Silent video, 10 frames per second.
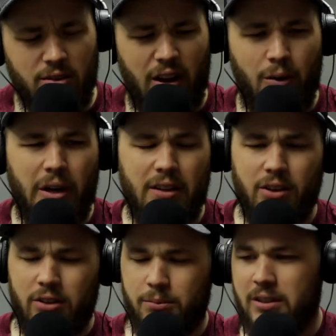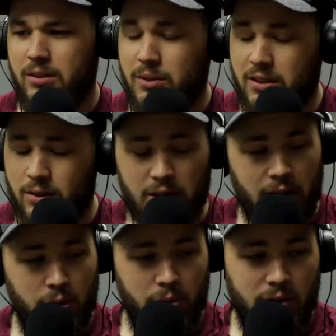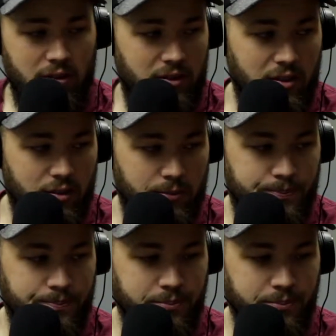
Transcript: So I wait 30 minutes. I'm like, okay, what are we going to do?